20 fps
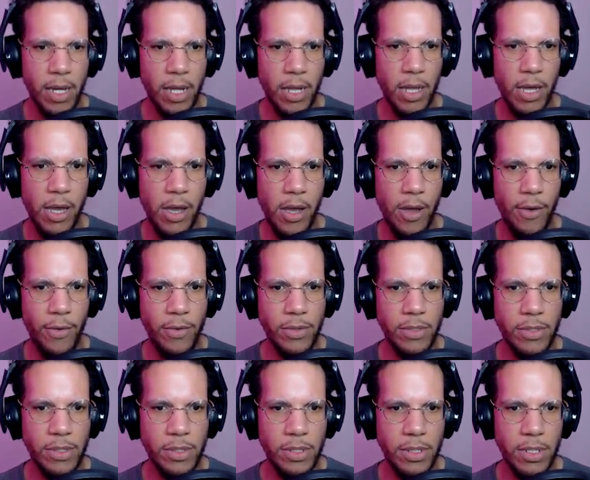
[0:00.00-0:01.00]
Hello?
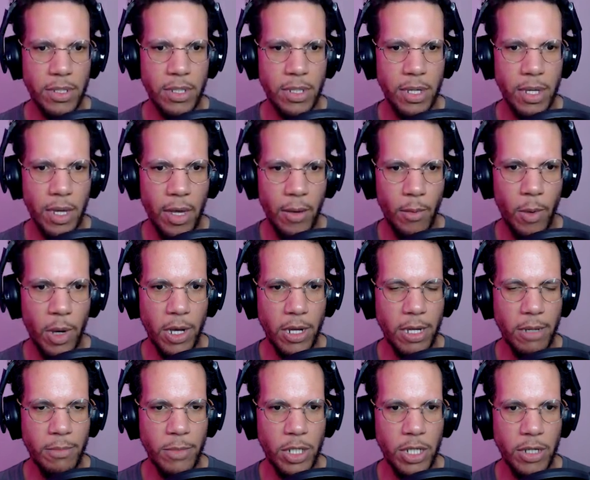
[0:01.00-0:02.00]

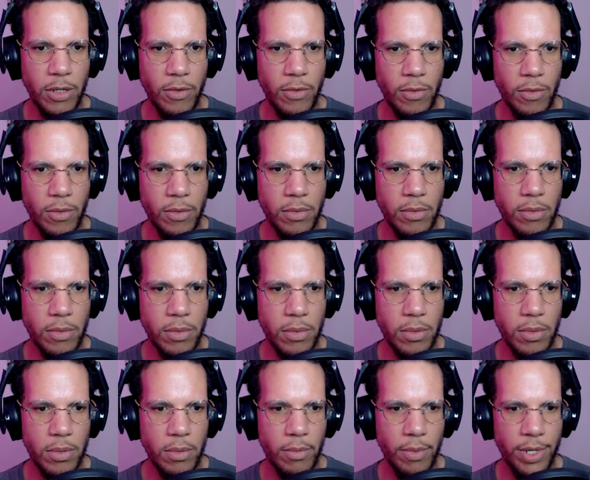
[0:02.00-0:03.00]
Welcome to...
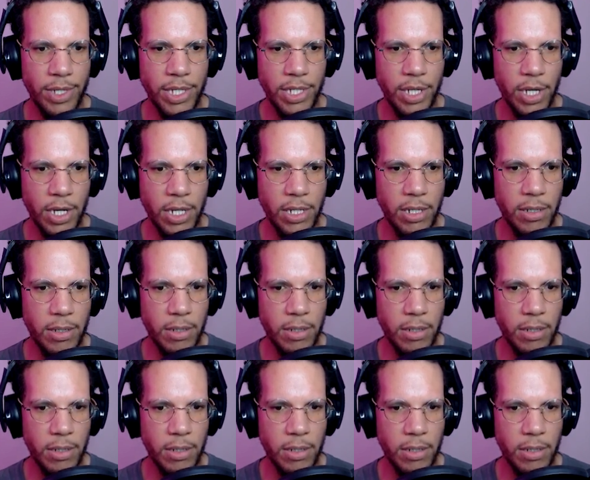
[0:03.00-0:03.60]
What is this called?